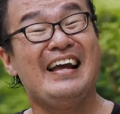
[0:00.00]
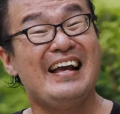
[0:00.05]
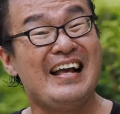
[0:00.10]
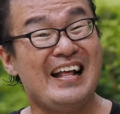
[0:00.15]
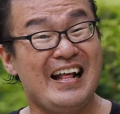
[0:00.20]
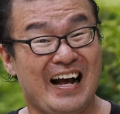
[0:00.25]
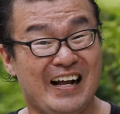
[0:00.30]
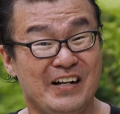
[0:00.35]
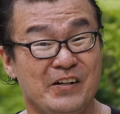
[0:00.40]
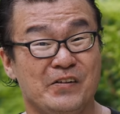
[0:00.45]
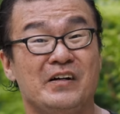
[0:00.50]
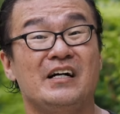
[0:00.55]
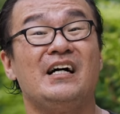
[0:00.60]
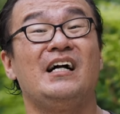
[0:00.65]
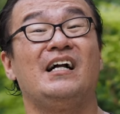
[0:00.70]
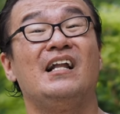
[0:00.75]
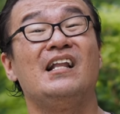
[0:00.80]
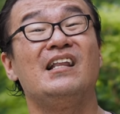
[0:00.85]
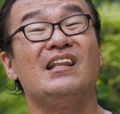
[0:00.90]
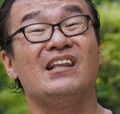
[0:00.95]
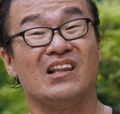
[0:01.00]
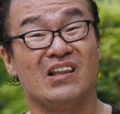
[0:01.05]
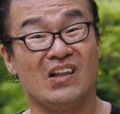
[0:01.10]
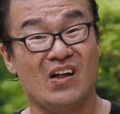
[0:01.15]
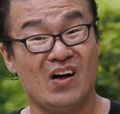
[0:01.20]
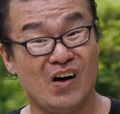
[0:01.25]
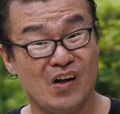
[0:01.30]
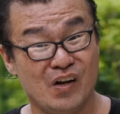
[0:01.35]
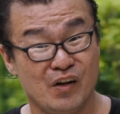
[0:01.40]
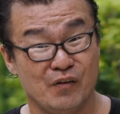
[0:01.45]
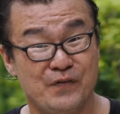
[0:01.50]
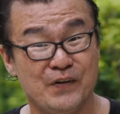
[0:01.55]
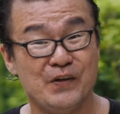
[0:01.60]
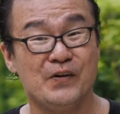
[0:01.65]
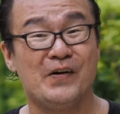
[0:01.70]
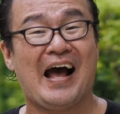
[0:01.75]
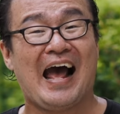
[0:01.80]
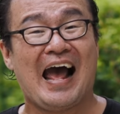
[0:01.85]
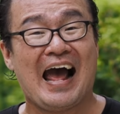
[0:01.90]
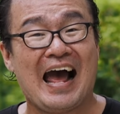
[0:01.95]
And I know a lot of
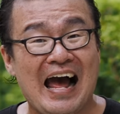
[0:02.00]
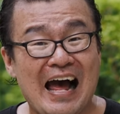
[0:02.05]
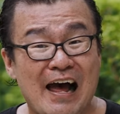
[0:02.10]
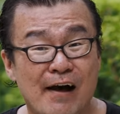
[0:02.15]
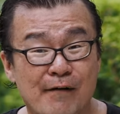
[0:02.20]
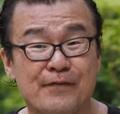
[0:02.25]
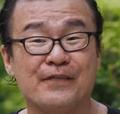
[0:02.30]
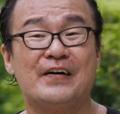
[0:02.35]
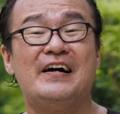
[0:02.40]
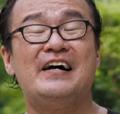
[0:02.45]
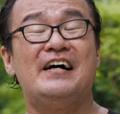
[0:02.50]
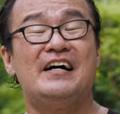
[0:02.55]
you have